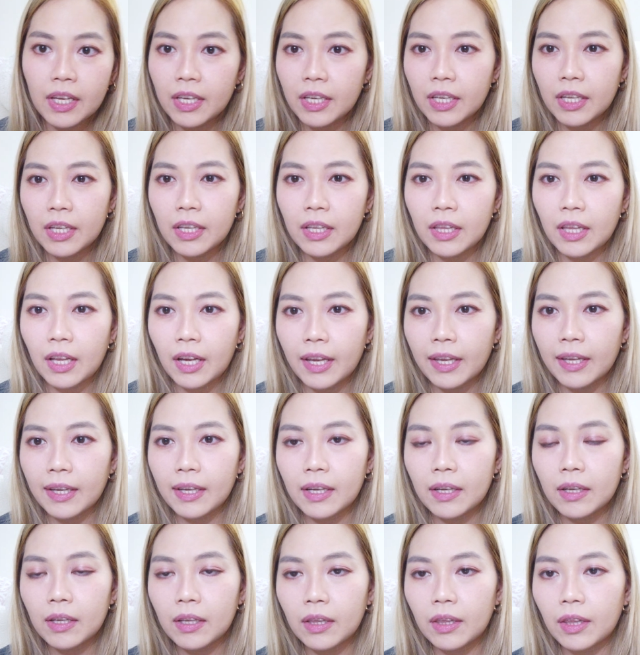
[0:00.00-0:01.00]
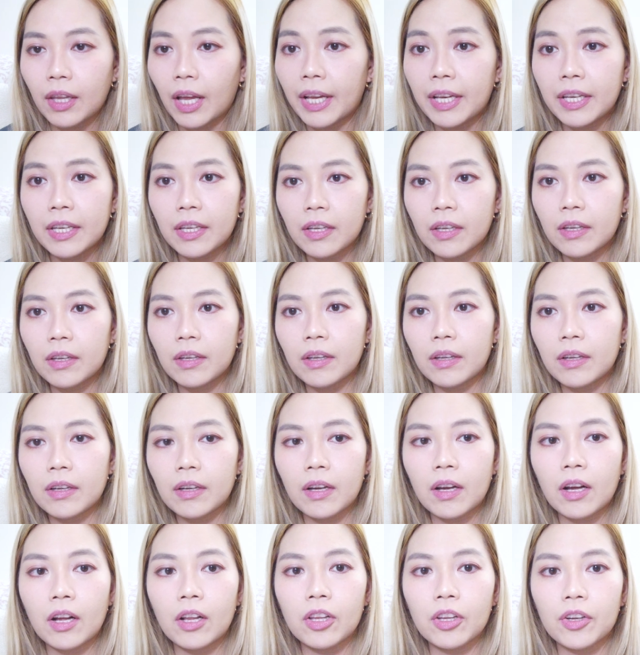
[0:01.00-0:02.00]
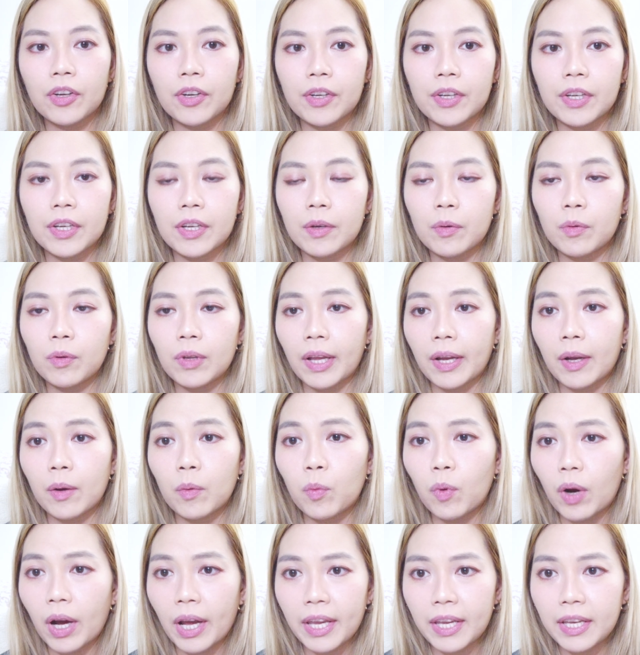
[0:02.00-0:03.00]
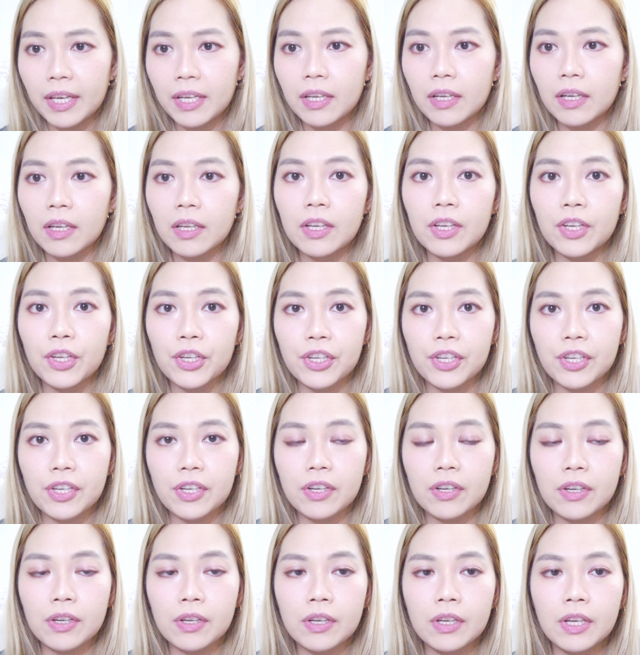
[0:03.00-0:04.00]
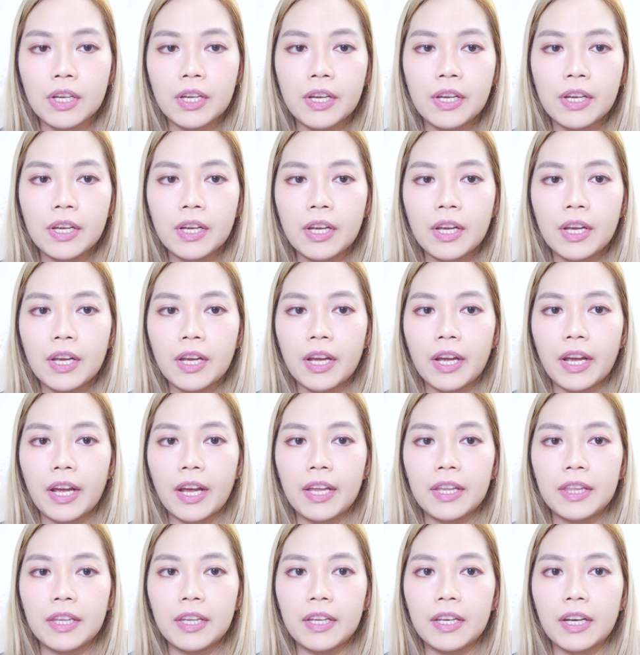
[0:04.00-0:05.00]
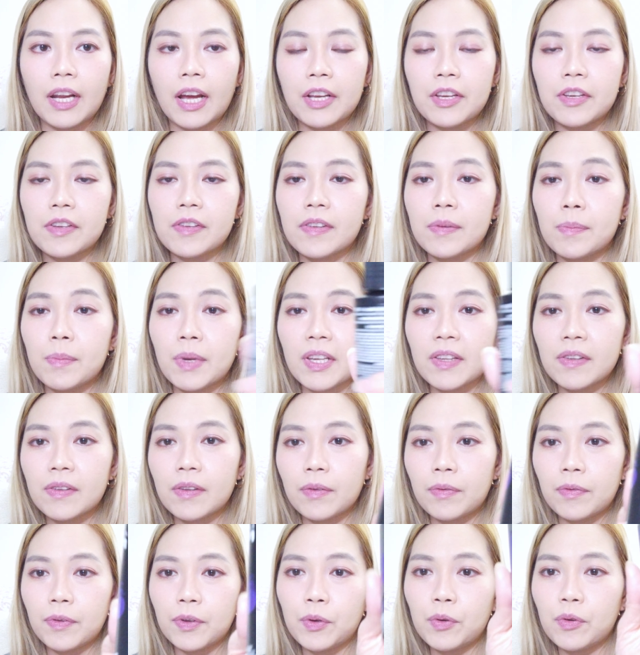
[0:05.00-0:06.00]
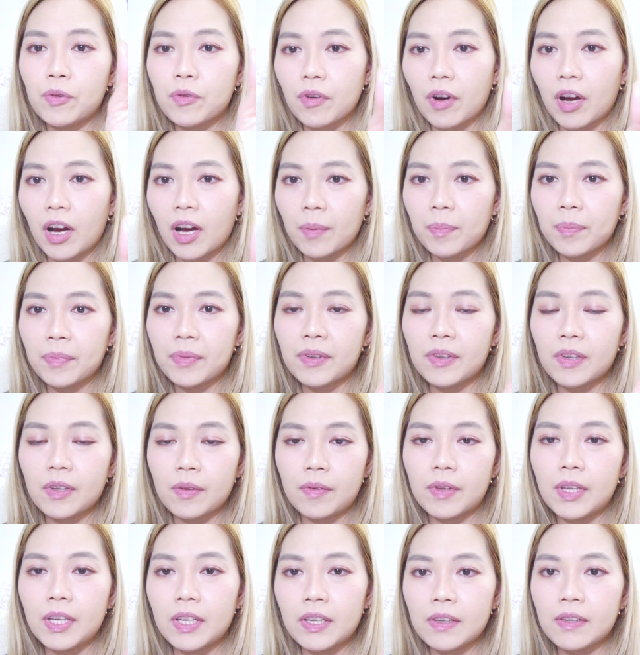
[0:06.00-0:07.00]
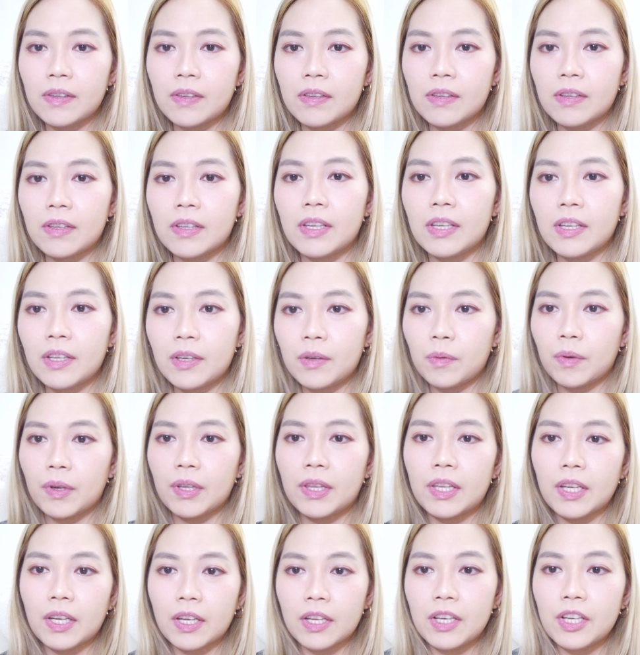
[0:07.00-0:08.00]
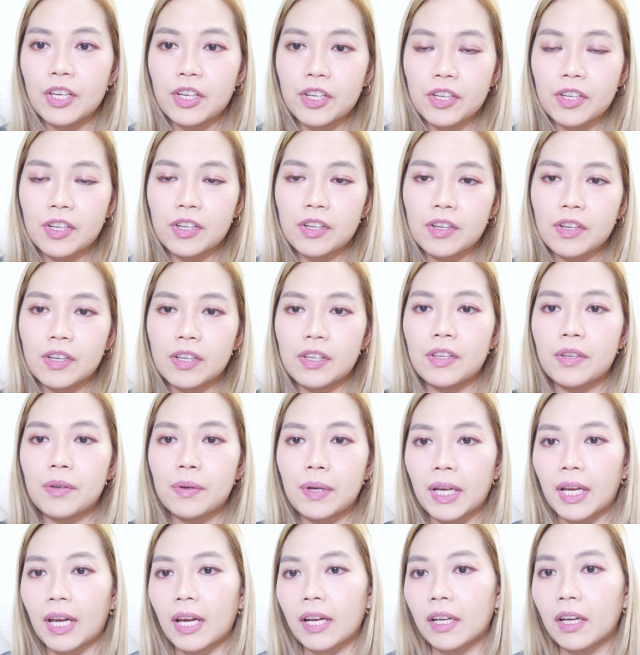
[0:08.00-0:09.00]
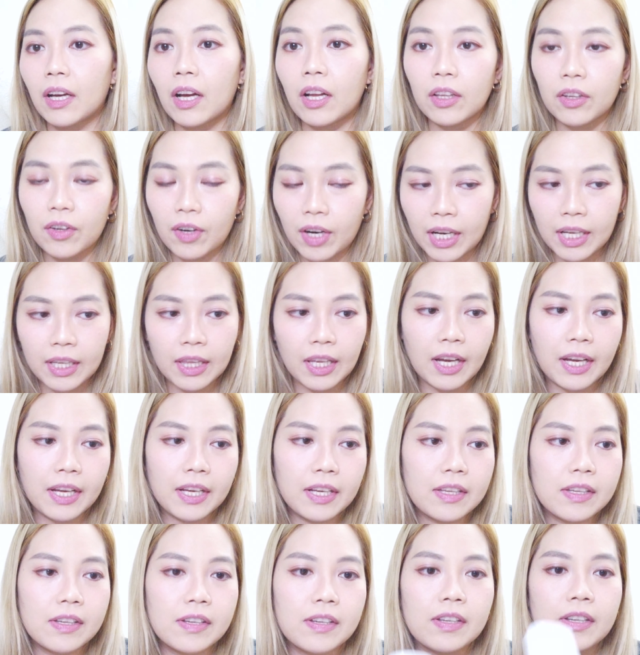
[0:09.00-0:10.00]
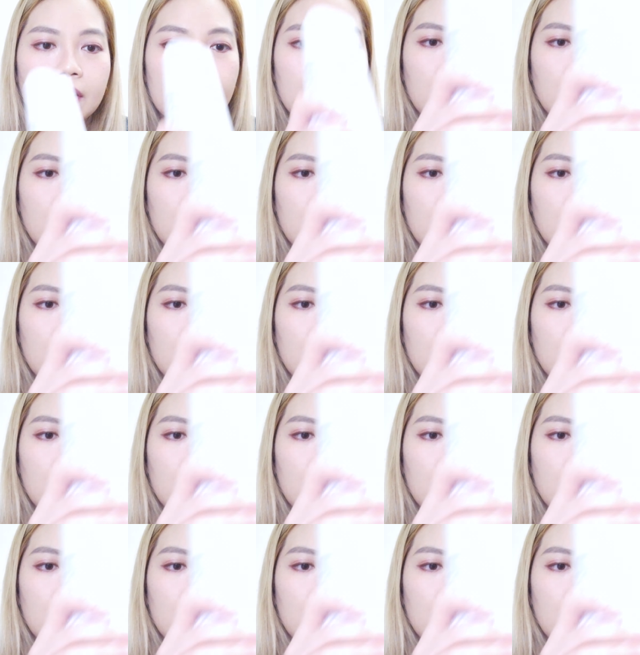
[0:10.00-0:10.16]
any like light colored, like white conditioner. And then I just mixed a few drops of this in with the conditioner until I got a color I liked.